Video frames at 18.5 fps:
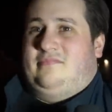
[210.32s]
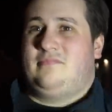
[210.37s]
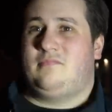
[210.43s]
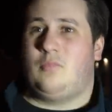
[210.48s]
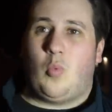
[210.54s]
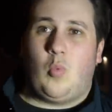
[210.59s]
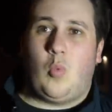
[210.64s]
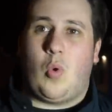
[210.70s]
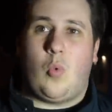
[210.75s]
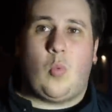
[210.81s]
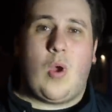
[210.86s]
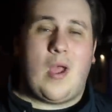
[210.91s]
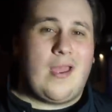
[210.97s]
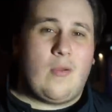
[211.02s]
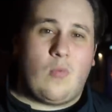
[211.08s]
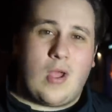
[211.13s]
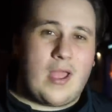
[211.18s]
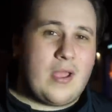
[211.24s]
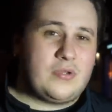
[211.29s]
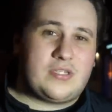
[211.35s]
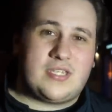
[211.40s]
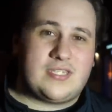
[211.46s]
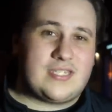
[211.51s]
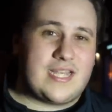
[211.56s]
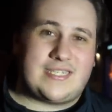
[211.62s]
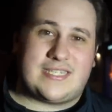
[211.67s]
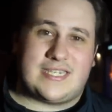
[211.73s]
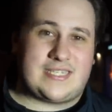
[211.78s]
What, what, what else
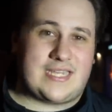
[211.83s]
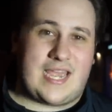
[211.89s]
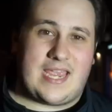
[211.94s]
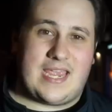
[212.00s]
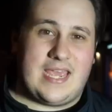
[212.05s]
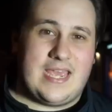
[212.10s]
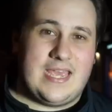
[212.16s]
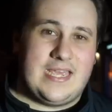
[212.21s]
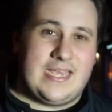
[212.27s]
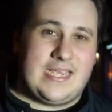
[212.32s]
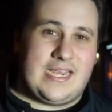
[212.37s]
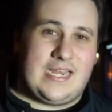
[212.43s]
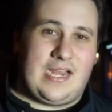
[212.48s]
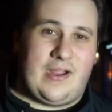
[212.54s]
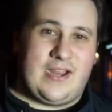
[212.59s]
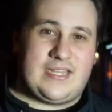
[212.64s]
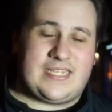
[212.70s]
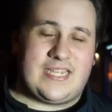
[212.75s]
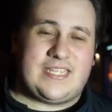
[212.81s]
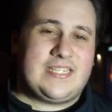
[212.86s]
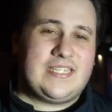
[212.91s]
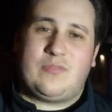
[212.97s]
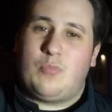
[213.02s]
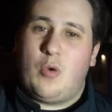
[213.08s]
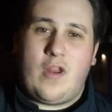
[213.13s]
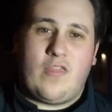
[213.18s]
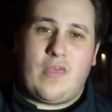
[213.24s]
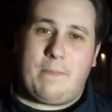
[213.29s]
is there to say? You know, it's, it's, it's
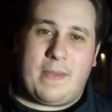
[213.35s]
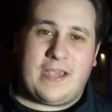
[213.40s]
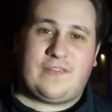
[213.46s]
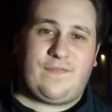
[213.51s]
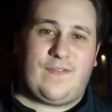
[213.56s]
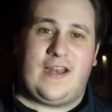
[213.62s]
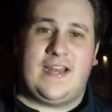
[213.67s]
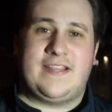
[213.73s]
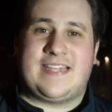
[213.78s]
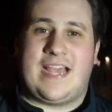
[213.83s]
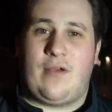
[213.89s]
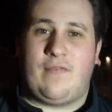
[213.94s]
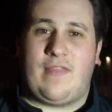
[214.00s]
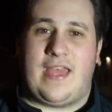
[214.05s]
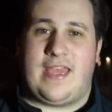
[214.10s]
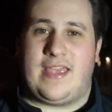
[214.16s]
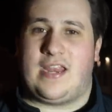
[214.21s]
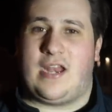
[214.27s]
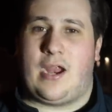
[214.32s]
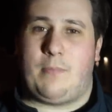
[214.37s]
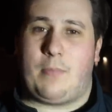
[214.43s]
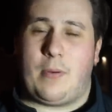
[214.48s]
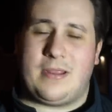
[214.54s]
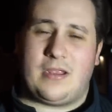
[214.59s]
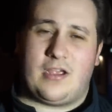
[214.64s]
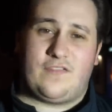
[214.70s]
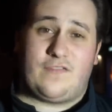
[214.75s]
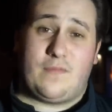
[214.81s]
one of the best feelings out there. You know, it
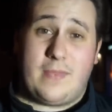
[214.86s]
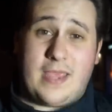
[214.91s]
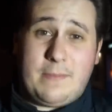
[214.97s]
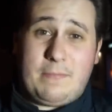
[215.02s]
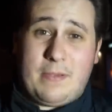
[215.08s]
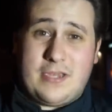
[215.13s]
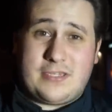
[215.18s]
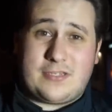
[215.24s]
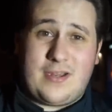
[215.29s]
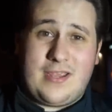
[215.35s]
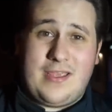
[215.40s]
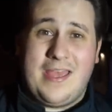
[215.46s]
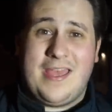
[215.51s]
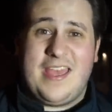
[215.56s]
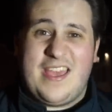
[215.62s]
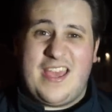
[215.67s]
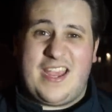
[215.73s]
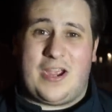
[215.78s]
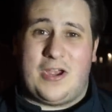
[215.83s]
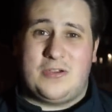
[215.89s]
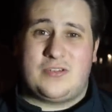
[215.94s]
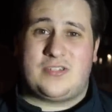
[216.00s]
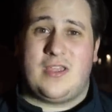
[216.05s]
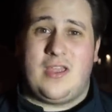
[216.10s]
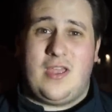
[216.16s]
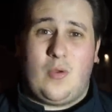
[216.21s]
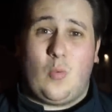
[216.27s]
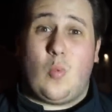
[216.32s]
probably goes, for me personally, it
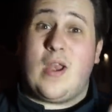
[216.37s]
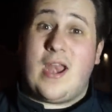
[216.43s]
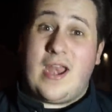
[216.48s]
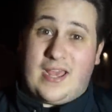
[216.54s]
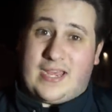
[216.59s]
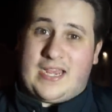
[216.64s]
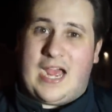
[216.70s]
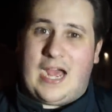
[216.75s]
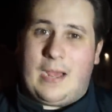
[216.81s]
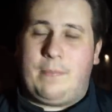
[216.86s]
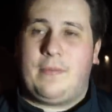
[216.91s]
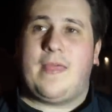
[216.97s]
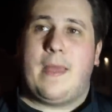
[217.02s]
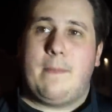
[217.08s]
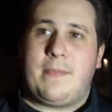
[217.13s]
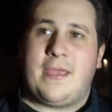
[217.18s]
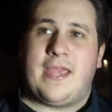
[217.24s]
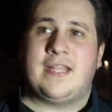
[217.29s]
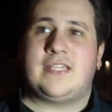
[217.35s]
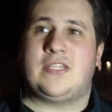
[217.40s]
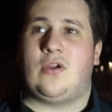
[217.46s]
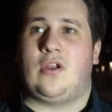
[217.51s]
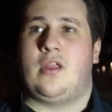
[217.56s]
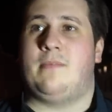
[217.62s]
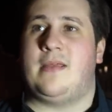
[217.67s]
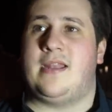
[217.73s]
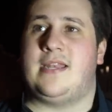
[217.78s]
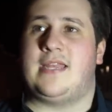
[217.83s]
goes winning a cup, then beating
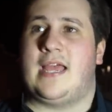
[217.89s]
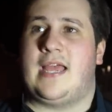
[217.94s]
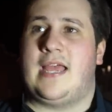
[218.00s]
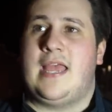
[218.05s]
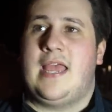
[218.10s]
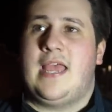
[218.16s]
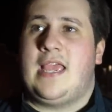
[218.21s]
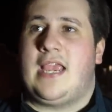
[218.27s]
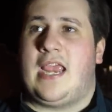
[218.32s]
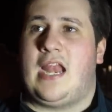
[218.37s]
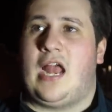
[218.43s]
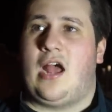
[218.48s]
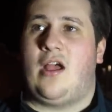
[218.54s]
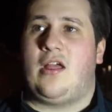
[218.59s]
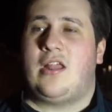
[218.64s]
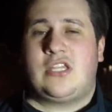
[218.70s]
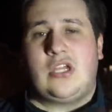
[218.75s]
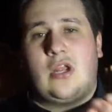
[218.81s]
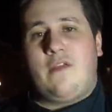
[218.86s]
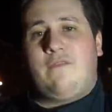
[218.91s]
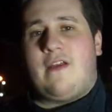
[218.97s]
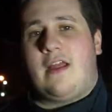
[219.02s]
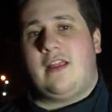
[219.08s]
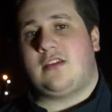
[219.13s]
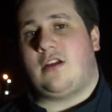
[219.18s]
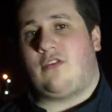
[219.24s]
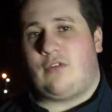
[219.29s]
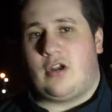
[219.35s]
Tottenham. And, uh, you know, Tottenham
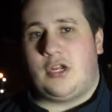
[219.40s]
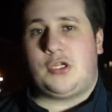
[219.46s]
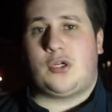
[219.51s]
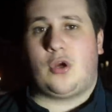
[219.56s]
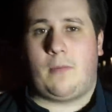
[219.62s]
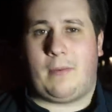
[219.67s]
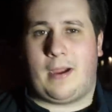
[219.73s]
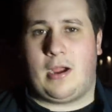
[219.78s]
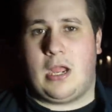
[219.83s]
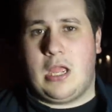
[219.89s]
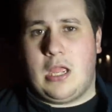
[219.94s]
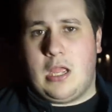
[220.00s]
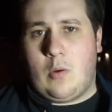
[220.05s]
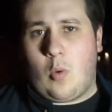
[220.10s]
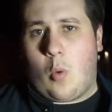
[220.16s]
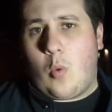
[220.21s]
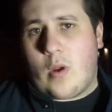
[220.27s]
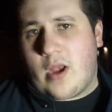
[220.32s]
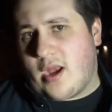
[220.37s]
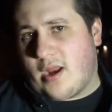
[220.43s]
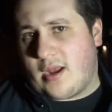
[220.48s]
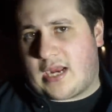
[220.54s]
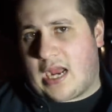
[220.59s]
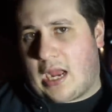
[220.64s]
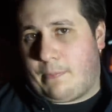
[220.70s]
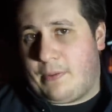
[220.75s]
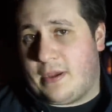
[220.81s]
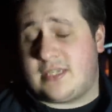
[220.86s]
fans aren't really sure about what winning a
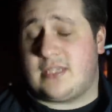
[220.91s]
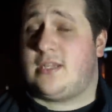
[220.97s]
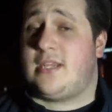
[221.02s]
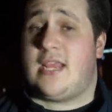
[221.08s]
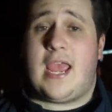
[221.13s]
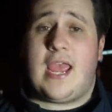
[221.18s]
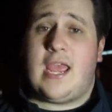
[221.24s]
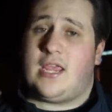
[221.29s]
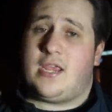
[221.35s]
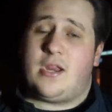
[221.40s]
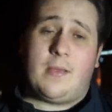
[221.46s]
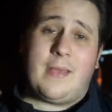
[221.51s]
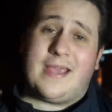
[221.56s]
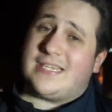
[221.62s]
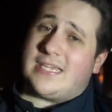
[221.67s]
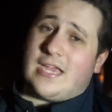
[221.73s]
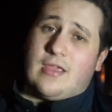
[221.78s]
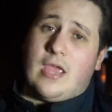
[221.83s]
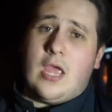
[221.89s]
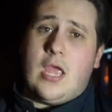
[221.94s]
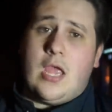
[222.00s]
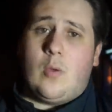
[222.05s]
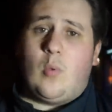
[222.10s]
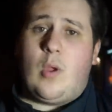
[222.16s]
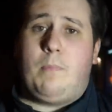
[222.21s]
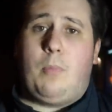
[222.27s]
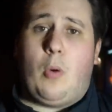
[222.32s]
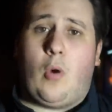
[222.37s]
cup is. And, yeah, you know, they say
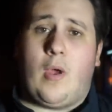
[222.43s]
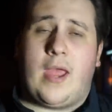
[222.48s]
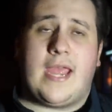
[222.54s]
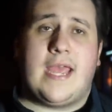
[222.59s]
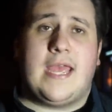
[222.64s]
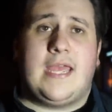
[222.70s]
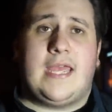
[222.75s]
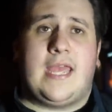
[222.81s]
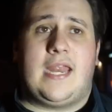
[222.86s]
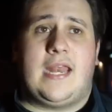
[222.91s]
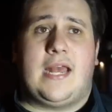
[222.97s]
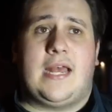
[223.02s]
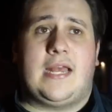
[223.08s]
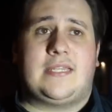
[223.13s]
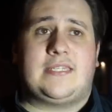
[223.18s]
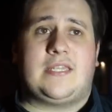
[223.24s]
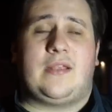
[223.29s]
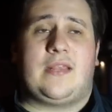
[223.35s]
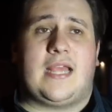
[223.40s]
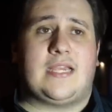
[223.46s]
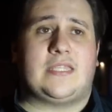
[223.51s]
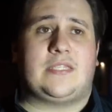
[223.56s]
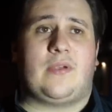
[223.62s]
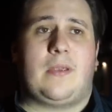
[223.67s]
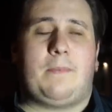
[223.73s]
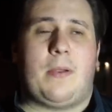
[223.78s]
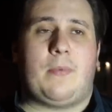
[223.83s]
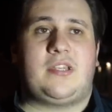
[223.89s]
we bought it in uh, two thousand
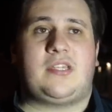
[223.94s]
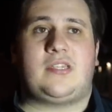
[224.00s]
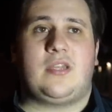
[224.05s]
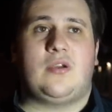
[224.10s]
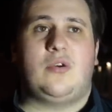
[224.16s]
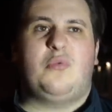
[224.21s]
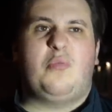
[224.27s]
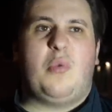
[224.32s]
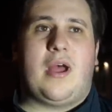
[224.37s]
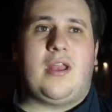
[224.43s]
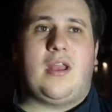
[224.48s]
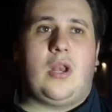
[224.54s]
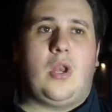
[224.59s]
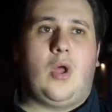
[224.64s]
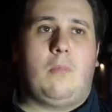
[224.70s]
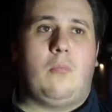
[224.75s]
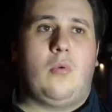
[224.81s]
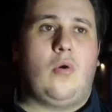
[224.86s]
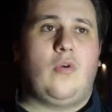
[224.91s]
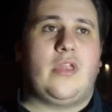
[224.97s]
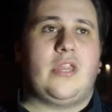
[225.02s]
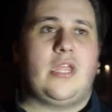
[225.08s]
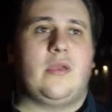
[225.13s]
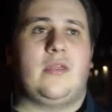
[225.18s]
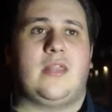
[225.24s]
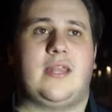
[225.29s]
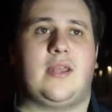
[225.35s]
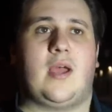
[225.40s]
three, but we still won a lot more than
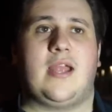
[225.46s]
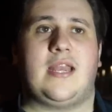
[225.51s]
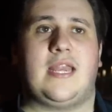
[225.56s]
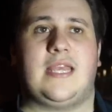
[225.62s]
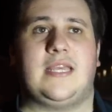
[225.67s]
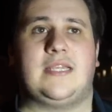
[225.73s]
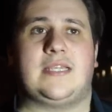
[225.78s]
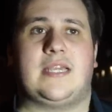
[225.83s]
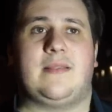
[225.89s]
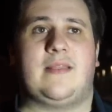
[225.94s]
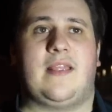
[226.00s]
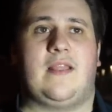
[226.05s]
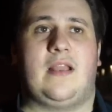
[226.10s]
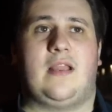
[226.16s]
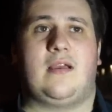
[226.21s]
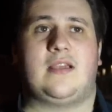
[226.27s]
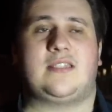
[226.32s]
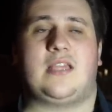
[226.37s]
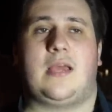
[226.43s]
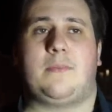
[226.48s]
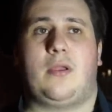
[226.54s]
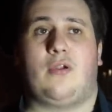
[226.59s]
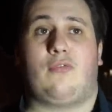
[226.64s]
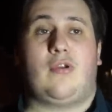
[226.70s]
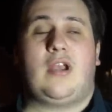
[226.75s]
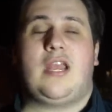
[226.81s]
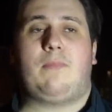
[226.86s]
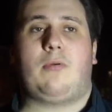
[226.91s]
you in the nineties. And the last time you
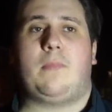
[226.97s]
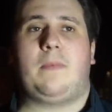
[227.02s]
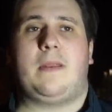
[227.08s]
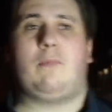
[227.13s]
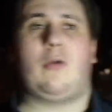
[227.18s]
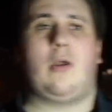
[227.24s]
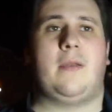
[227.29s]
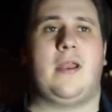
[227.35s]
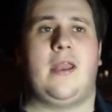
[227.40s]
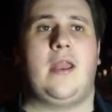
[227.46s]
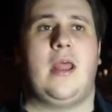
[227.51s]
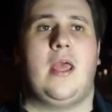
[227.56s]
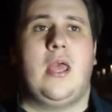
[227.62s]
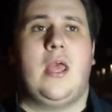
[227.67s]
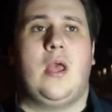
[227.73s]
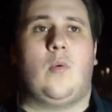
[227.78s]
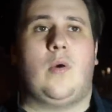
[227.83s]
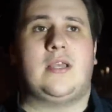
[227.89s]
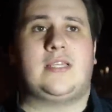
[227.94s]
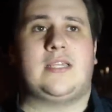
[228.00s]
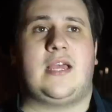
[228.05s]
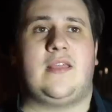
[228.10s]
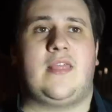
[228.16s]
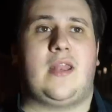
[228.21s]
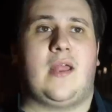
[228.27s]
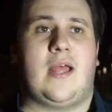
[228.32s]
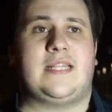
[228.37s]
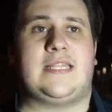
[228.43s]
were really properly prominent was uh,
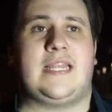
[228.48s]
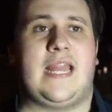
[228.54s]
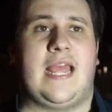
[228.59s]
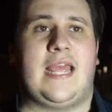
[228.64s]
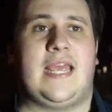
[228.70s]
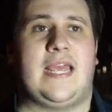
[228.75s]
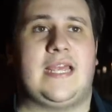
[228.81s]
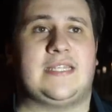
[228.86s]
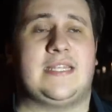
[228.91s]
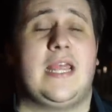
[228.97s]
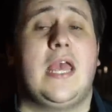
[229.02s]
the nineteen eighties.